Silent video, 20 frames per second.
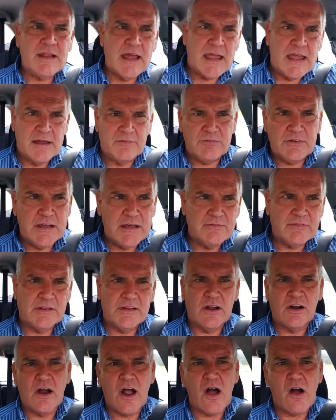They have given
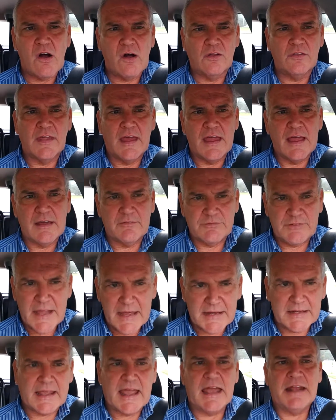their all. They have
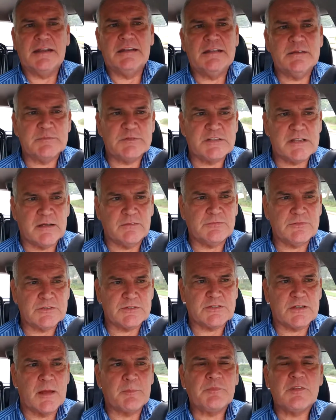dedicated themselves to
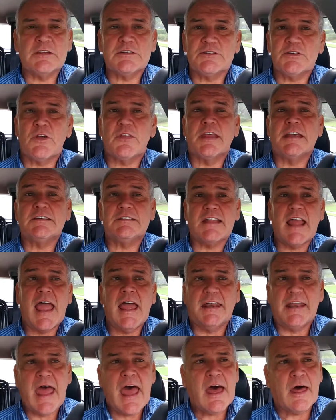something, so they
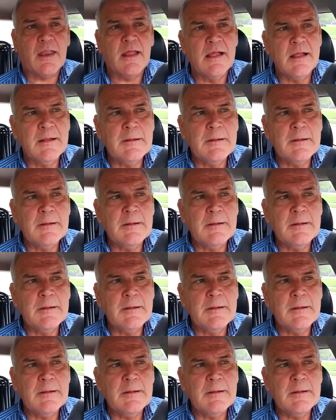stand out.